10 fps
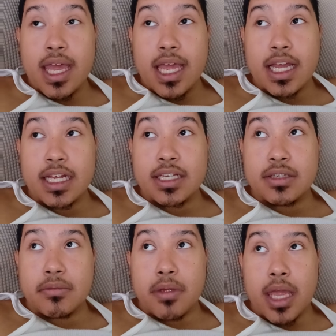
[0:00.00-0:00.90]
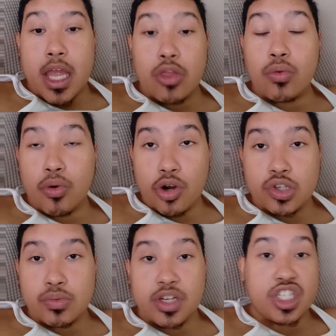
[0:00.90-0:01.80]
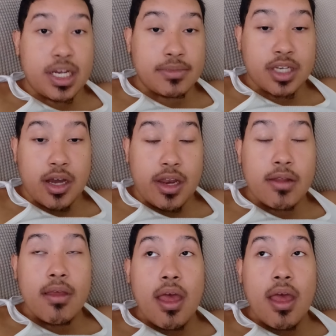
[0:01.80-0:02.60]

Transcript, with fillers: is in the works with James Gunn.